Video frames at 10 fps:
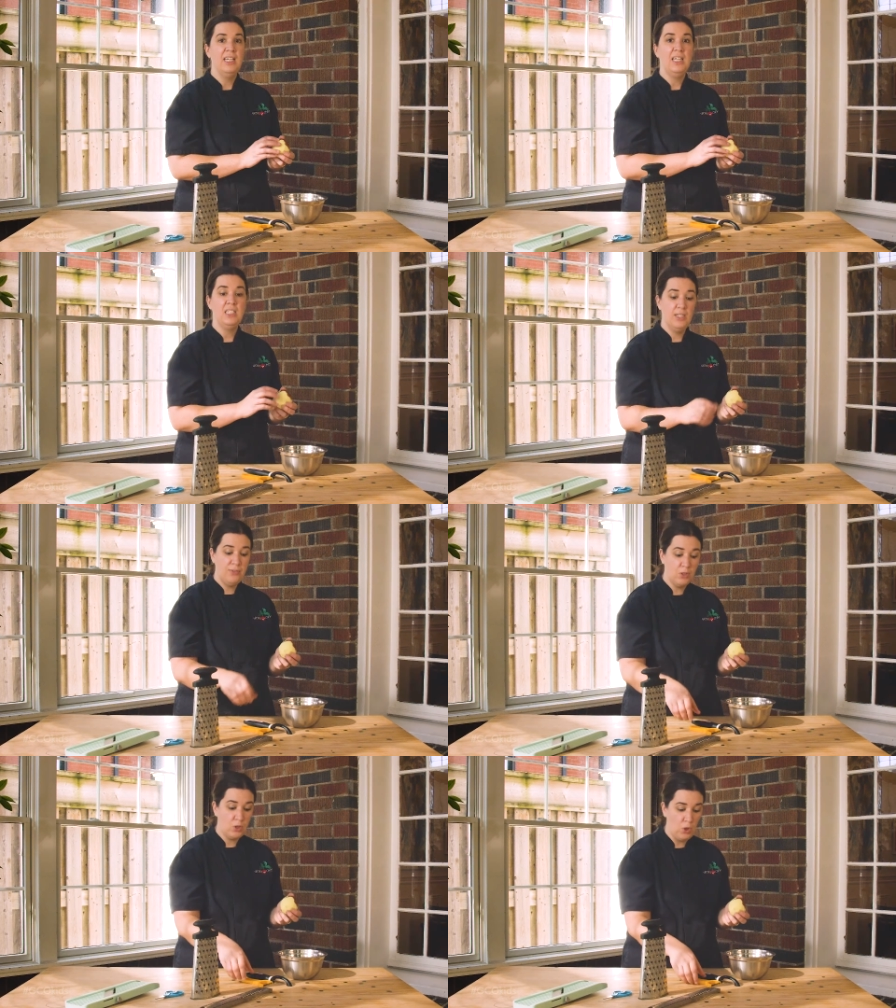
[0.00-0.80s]
is if
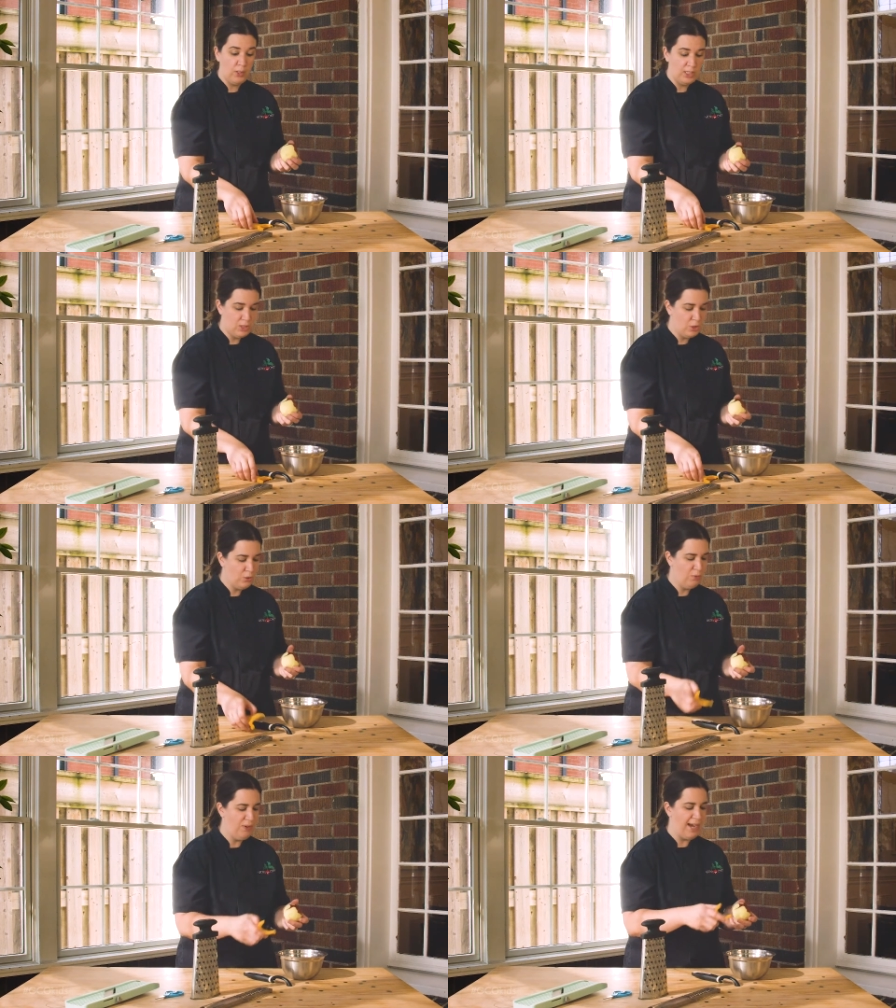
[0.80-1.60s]
you're going too
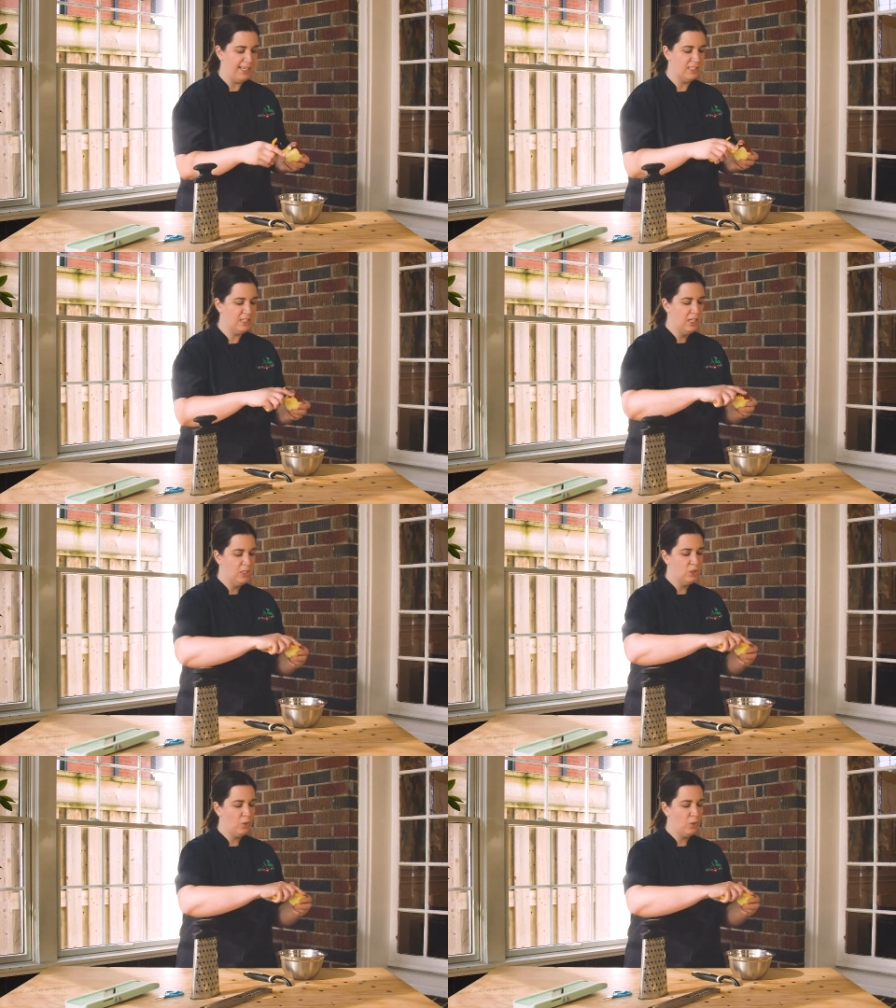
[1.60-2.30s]
fast. So